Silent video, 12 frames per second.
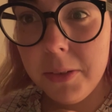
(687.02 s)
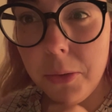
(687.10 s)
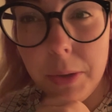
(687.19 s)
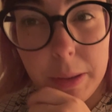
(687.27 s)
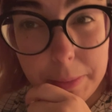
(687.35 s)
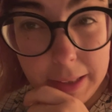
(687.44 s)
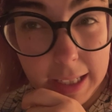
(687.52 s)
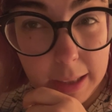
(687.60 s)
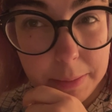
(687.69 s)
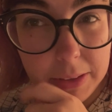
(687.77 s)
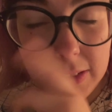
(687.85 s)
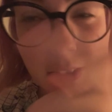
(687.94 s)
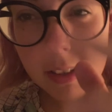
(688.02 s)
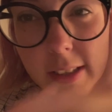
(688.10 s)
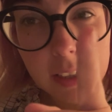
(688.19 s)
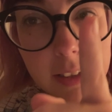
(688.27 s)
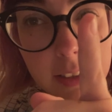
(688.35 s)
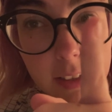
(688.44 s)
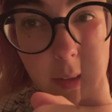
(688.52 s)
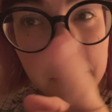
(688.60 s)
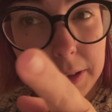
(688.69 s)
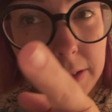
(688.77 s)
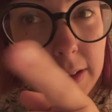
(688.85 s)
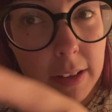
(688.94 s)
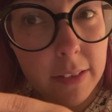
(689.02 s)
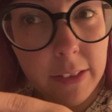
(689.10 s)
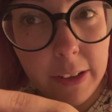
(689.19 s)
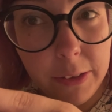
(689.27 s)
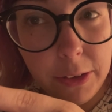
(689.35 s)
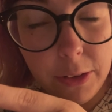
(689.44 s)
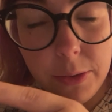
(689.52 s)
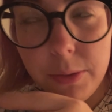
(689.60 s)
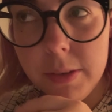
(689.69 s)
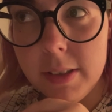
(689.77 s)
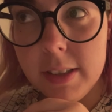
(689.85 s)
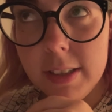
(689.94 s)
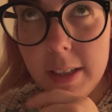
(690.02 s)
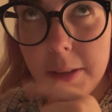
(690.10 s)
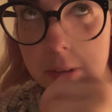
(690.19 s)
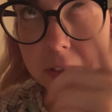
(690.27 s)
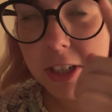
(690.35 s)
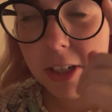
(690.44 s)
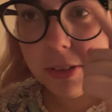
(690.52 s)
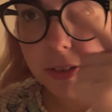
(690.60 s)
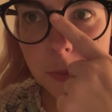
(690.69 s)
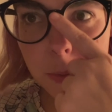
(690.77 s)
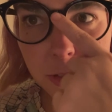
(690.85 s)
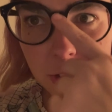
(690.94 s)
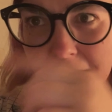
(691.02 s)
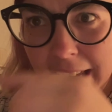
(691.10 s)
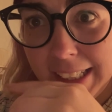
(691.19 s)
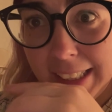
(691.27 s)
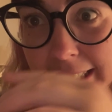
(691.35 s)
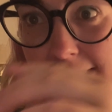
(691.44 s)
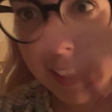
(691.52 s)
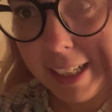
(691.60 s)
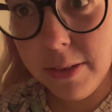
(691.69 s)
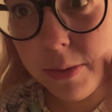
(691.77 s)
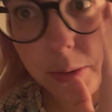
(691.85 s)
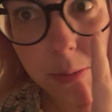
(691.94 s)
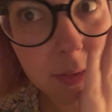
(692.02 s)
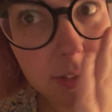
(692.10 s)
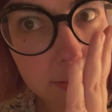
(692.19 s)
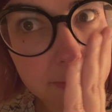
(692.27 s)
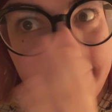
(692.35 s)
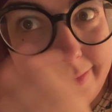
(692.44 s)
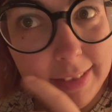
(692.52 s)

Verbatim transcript: creepy happened and I thought I would tell you. My child is watching Annie in the next room, so.